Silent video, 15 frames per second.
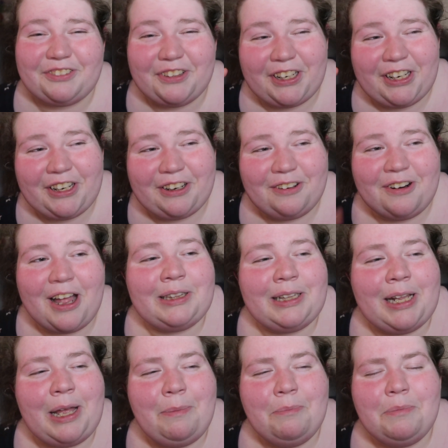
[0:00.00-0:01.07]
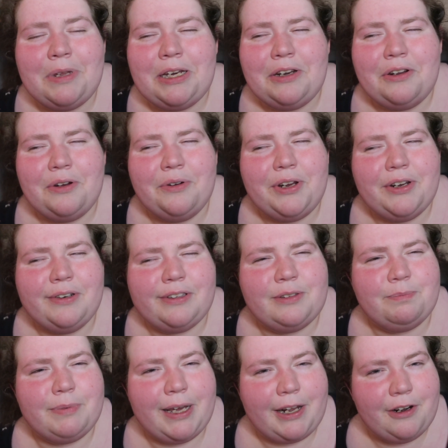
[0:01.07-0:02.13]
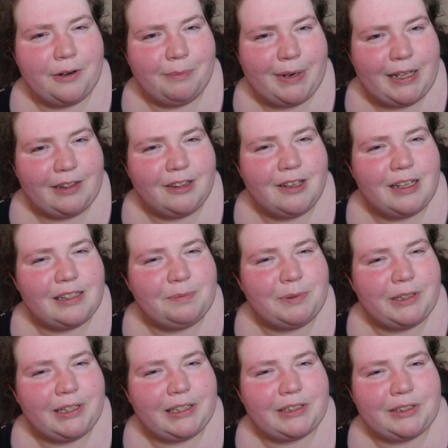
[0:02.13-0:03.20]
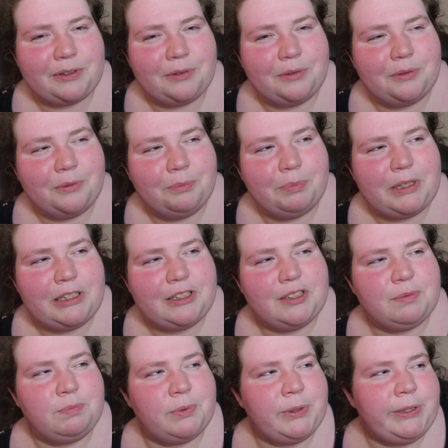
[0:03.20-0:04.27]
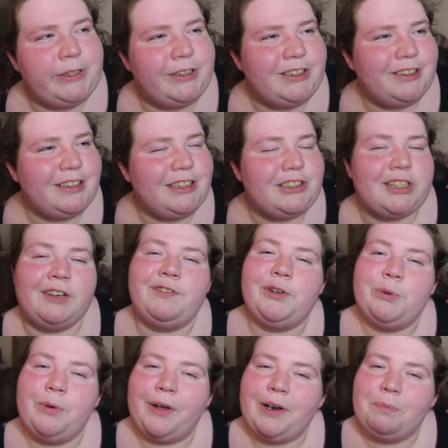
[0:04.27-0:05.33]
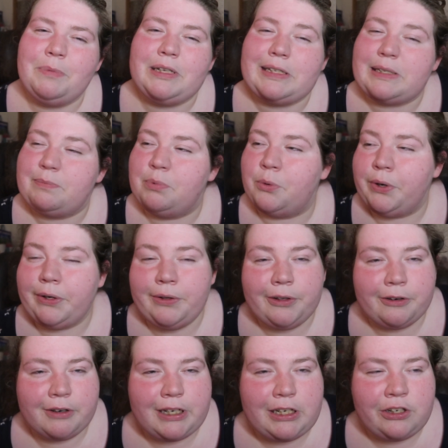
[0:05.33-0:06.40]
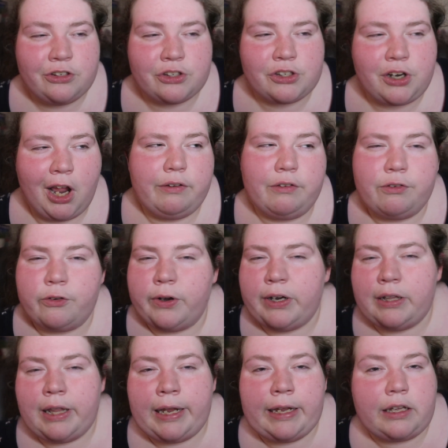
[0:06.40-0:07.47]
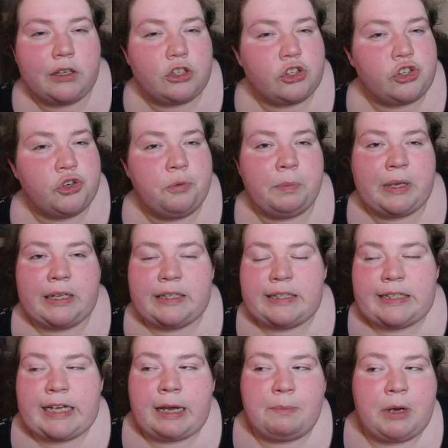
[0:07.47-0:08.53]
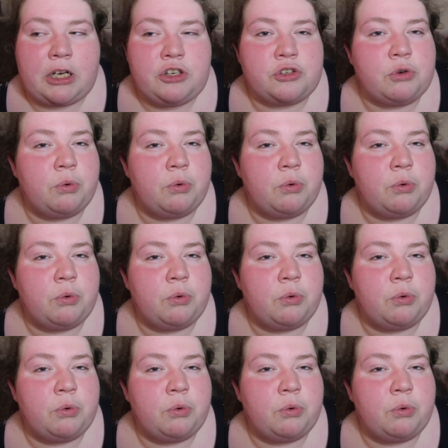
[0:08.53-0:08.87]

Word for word: this video. Let me know your Spider-Man thoughts, but like don't be spoilerish. If you want to be spoilerish, feel free to like shoot me a DM on